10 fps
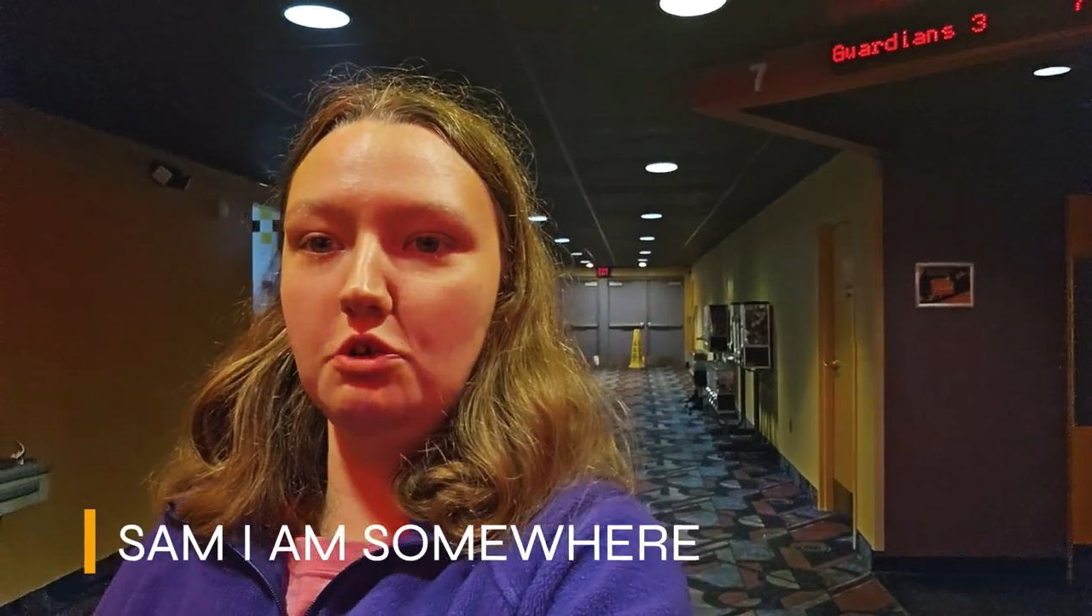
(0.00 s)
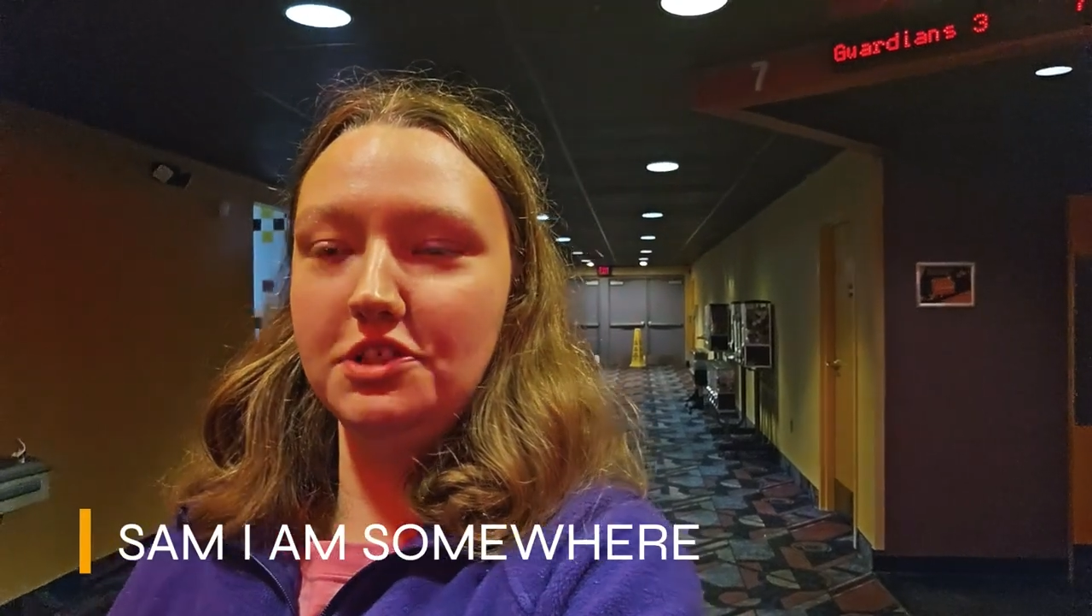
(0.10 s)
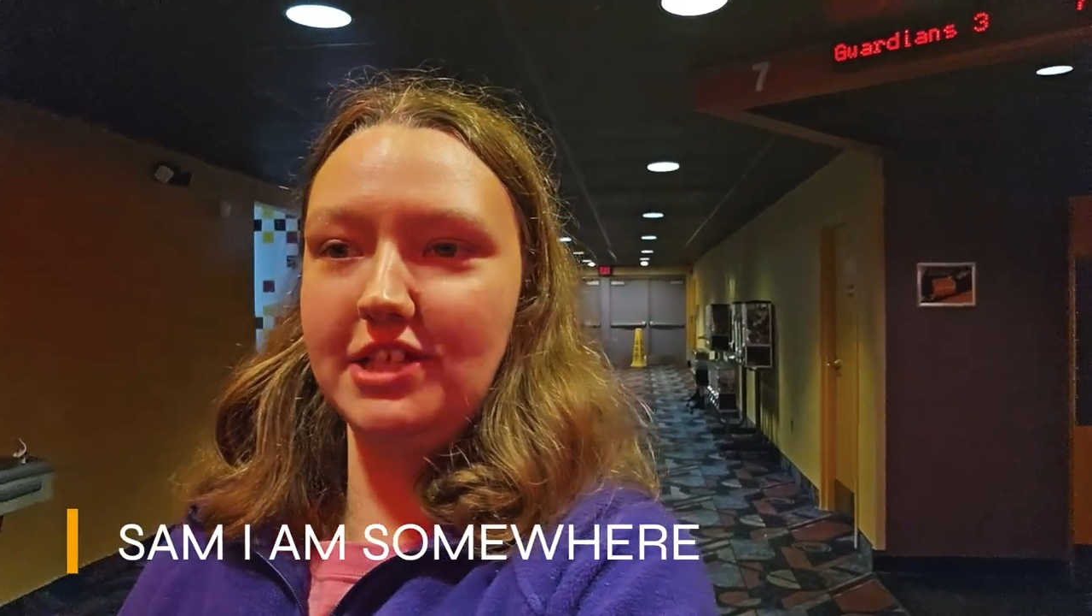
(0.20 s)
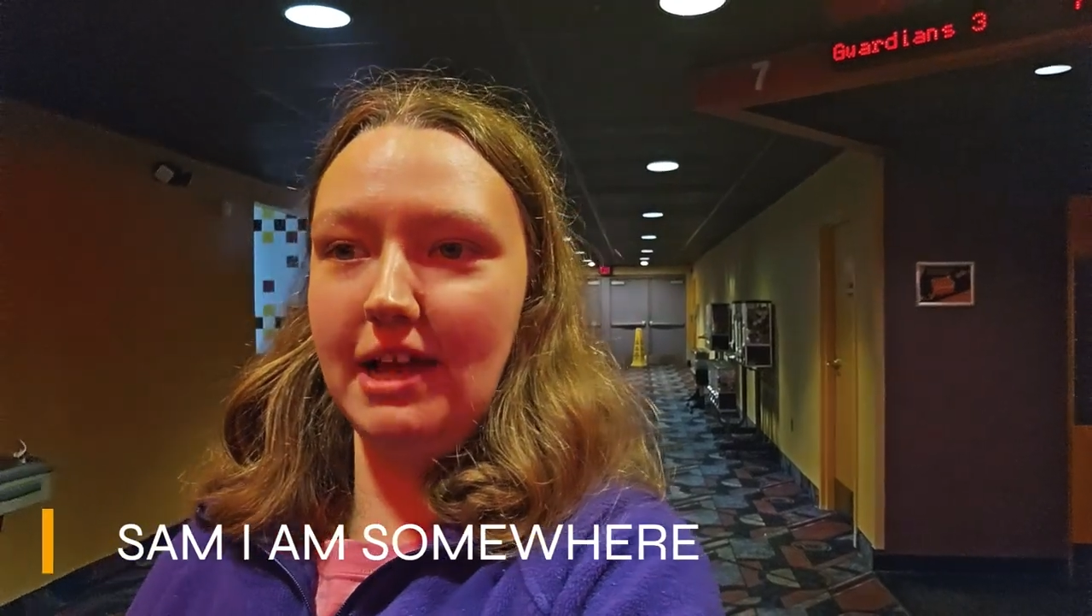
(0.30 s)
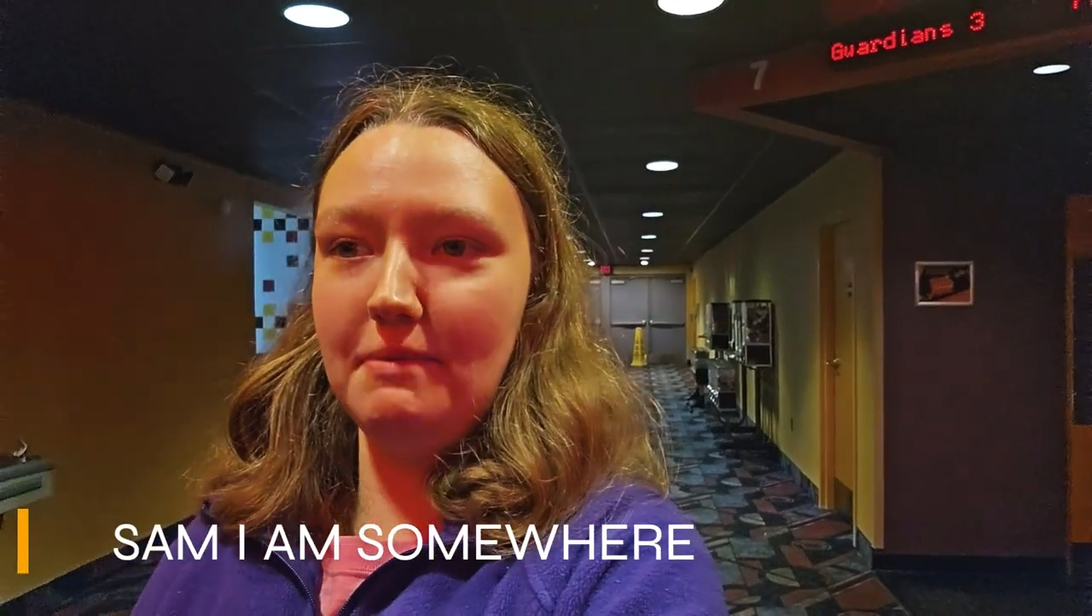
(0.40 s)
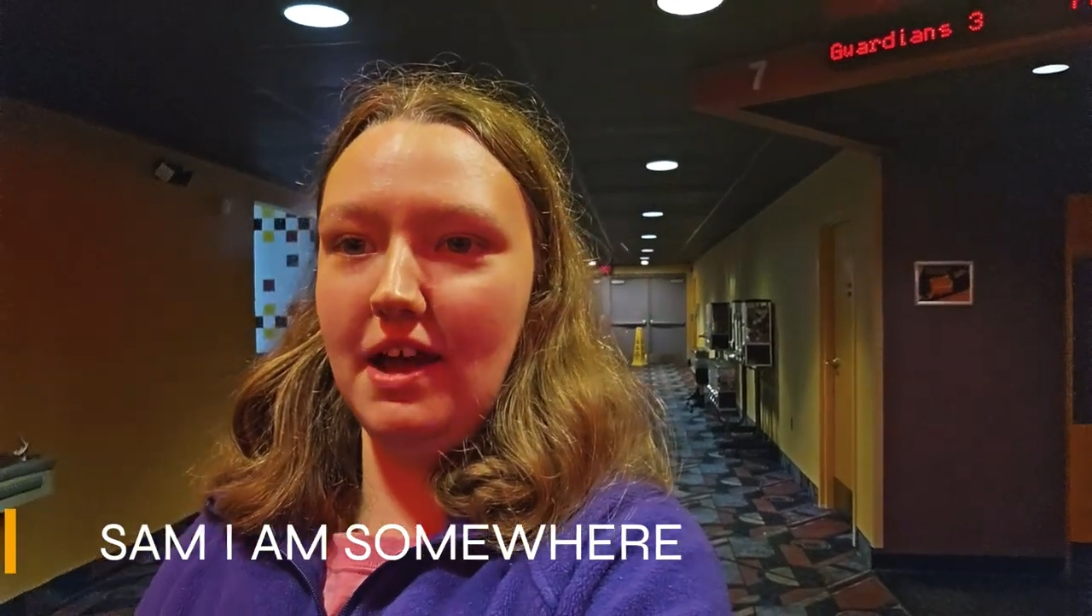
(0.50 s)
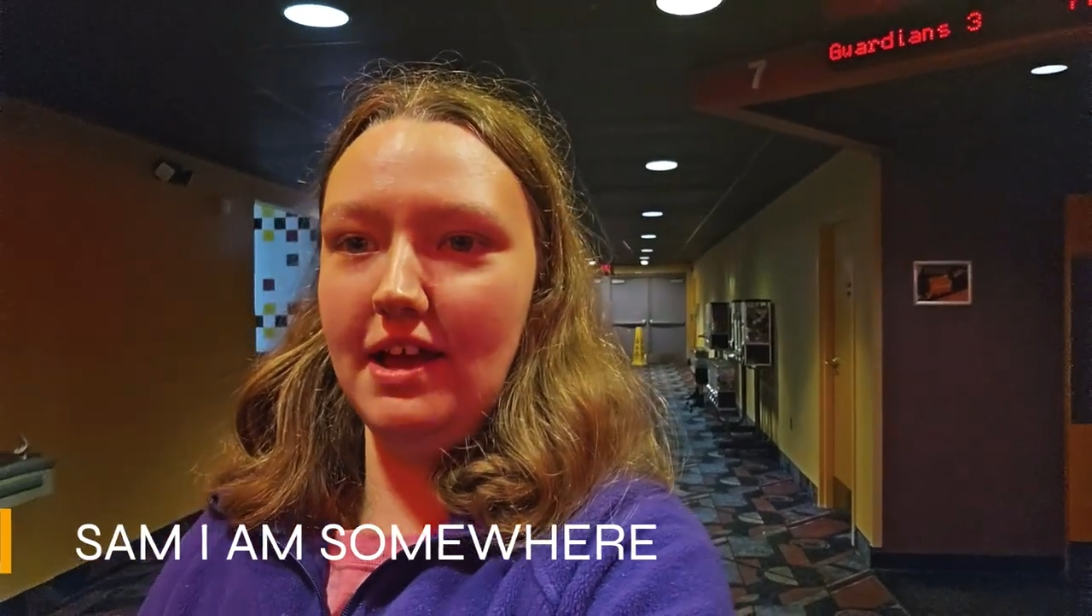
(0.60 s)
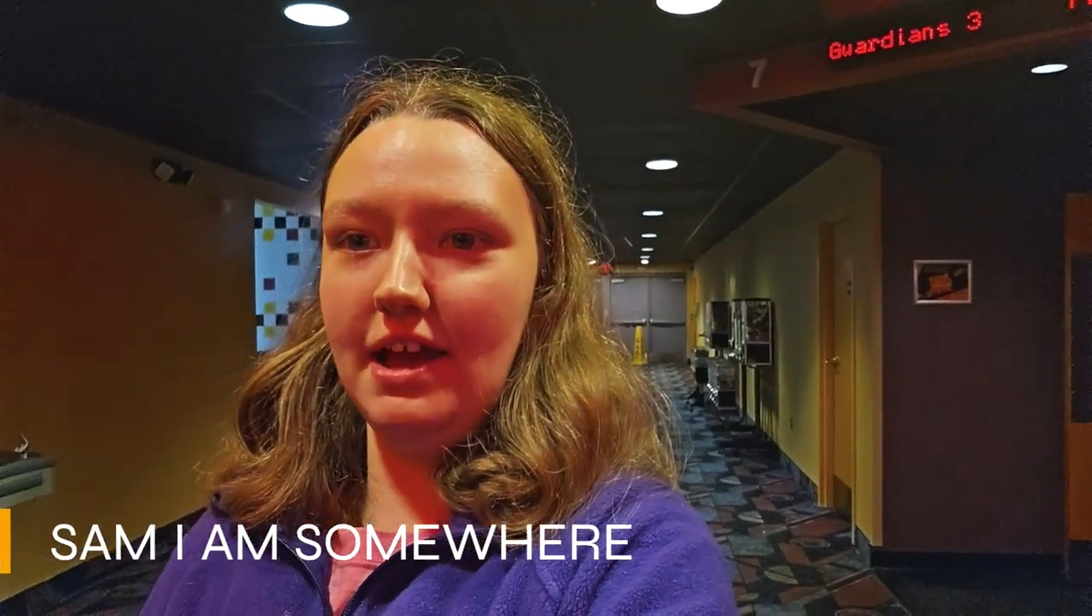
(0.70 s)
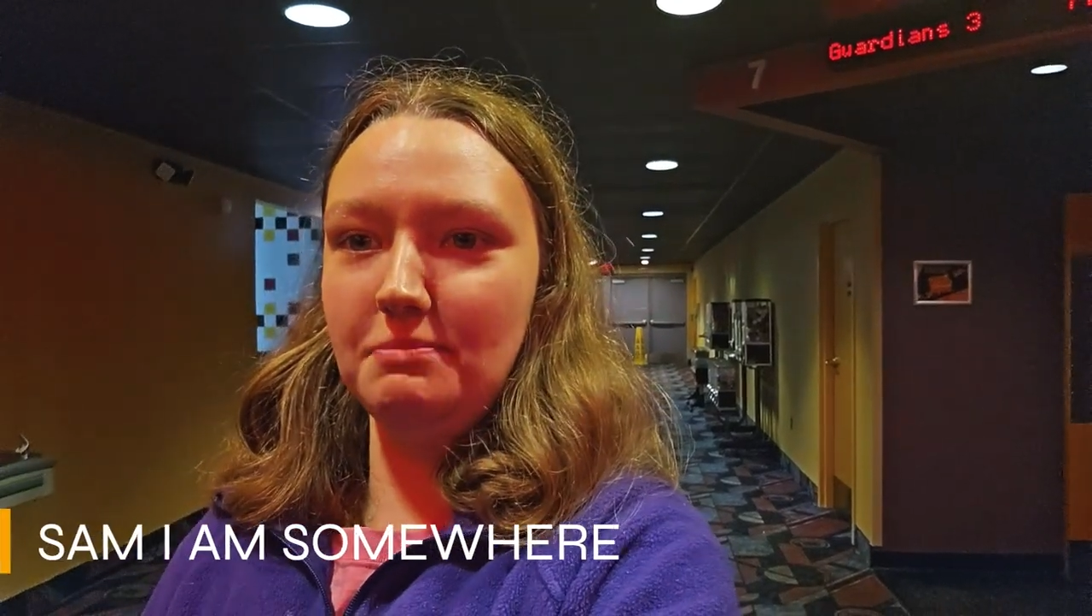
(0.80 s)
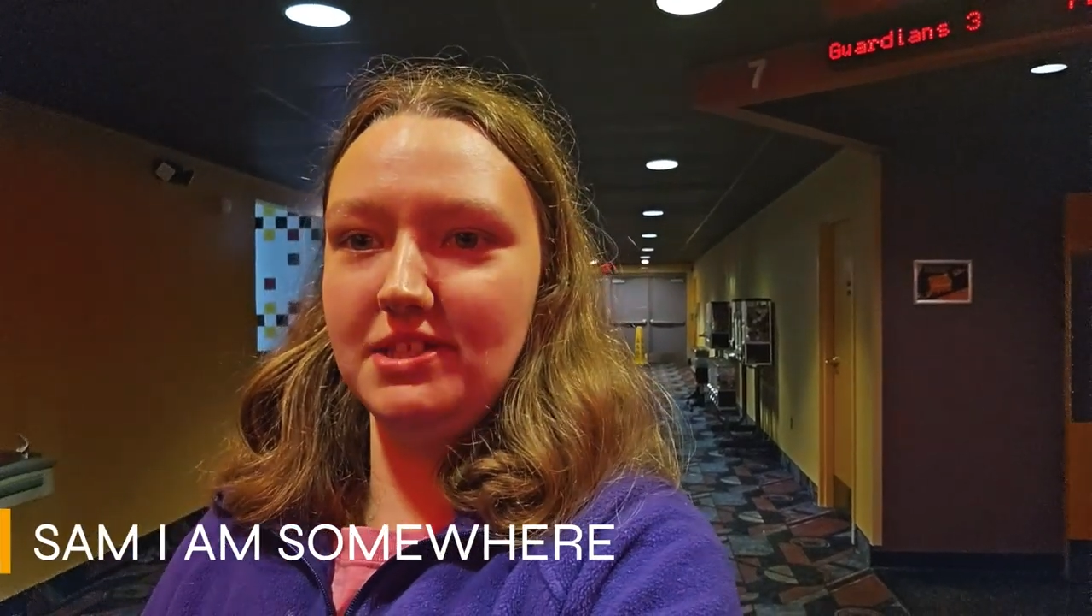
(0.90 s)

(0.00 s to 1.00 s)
Sam I am